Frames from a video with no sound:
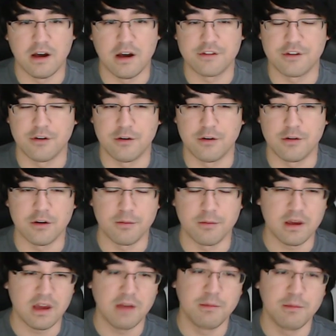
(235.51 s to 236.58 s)
So,
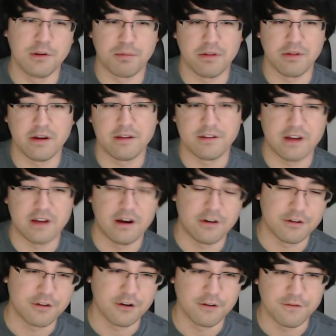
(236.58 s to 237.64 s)
being able to play this down on
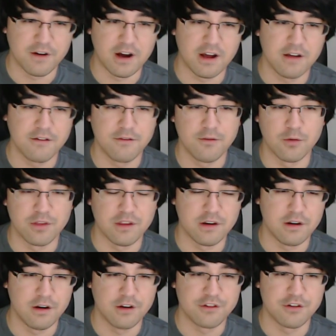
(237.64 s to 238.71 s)
turn 5 with an
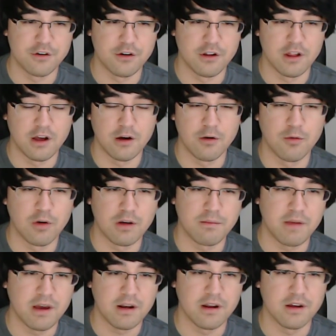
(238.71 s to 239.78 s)
additional 1
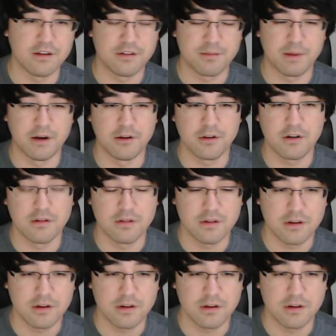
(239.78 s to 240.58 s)
mana spell